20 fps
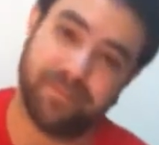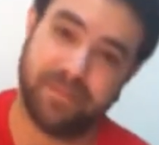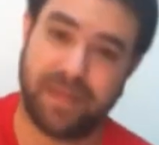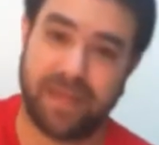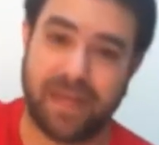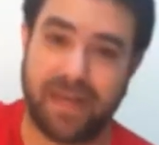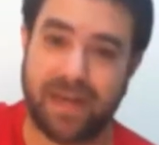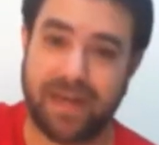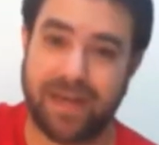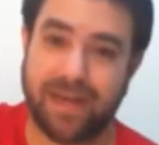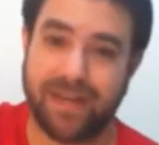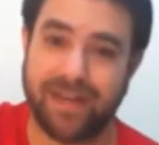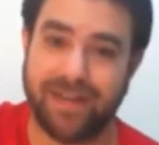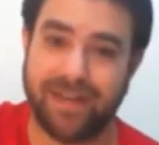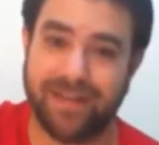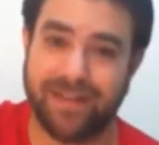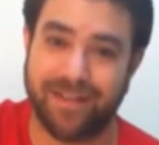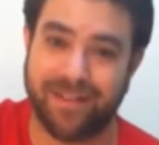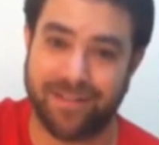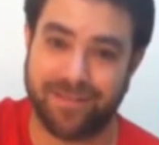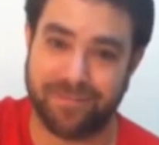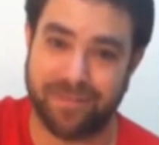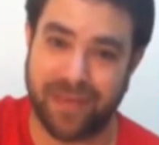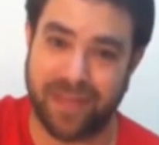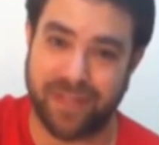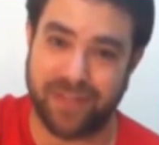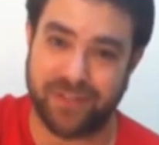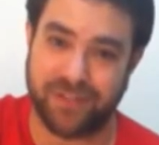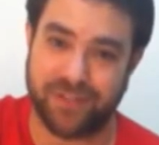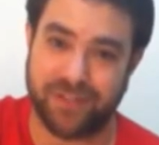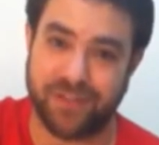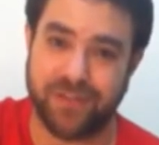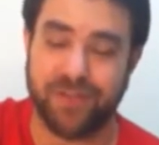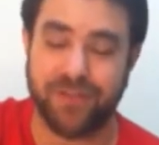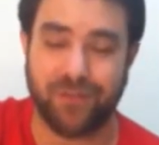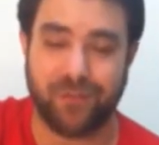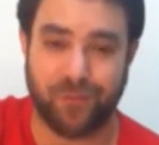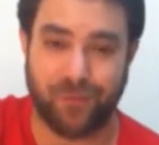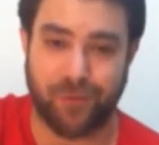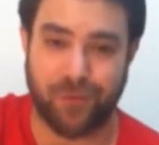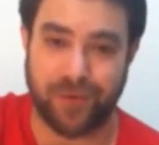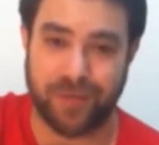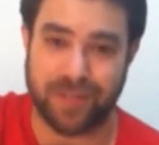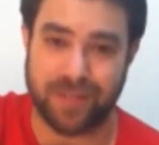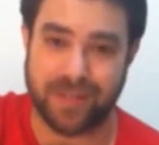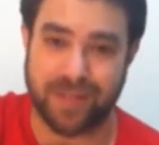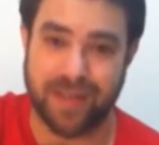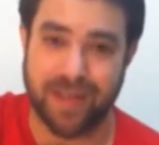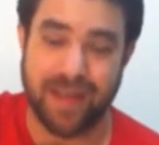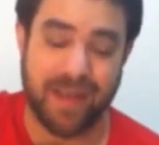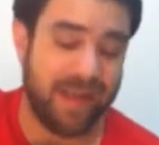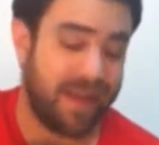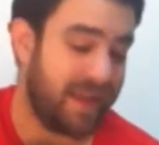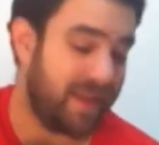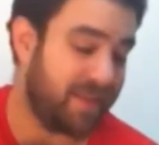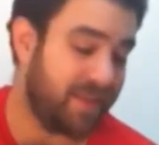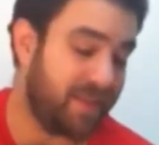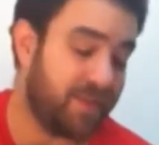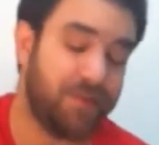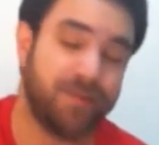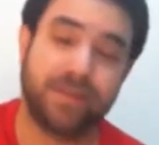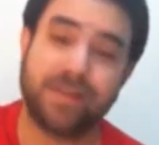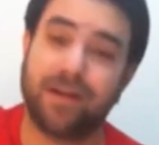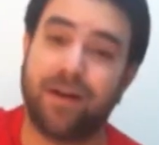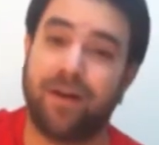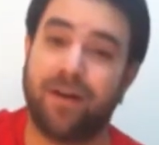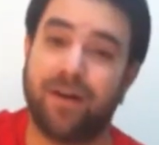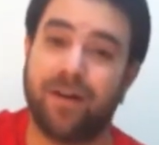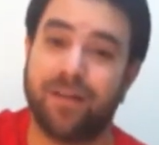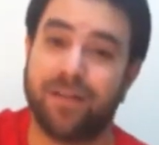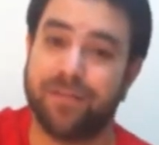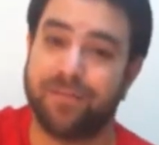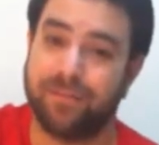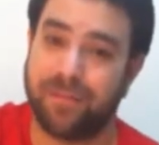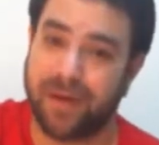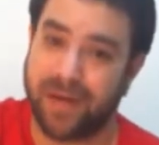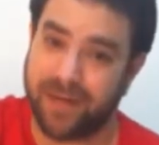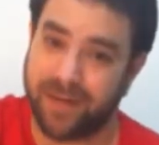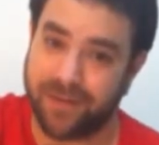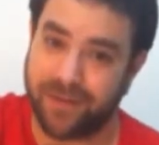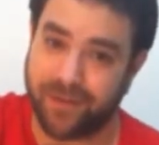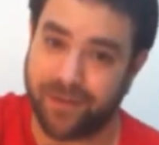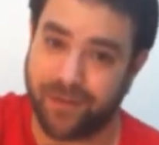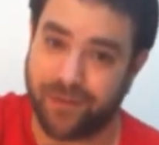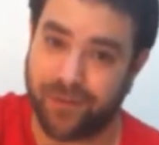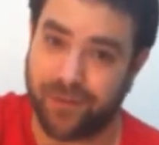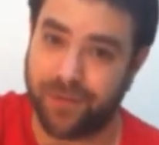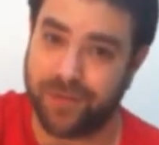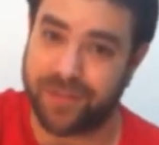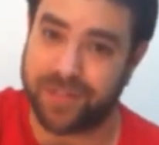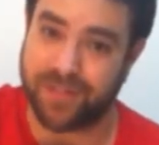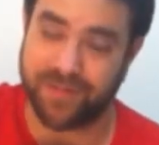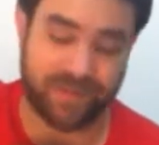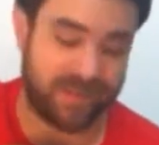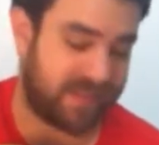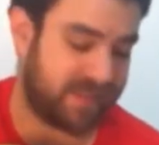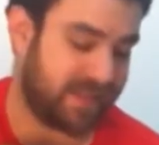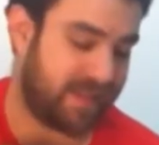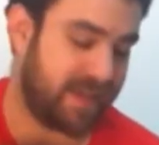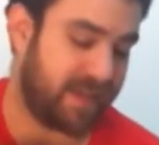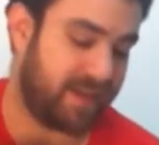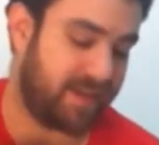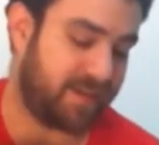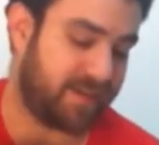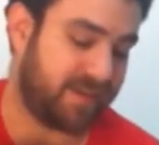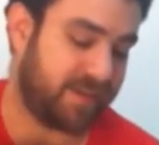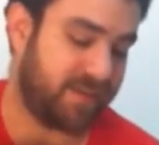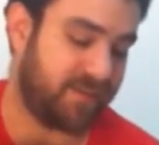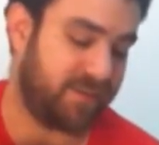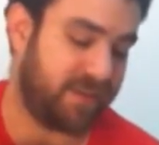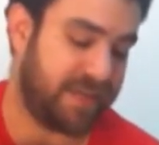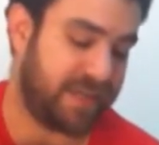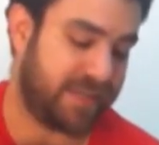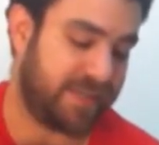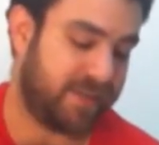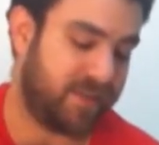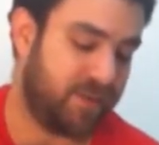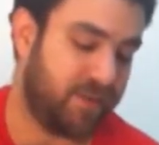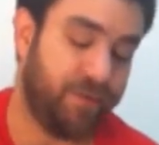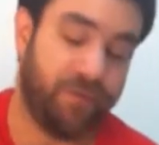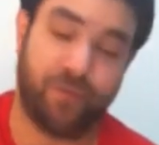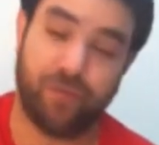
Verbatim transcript: behind the major chords, and those are the minor chords of the scale. So let's go